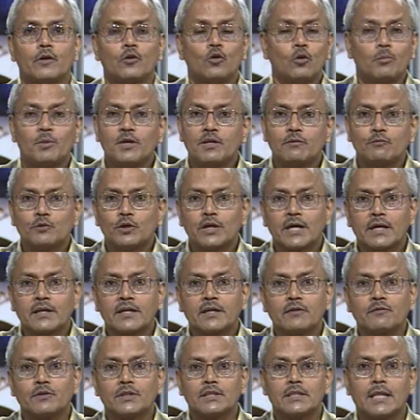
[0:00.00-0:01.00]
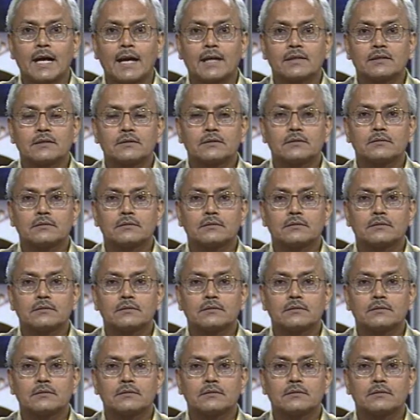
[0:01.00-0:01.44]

Nobody would agree with that.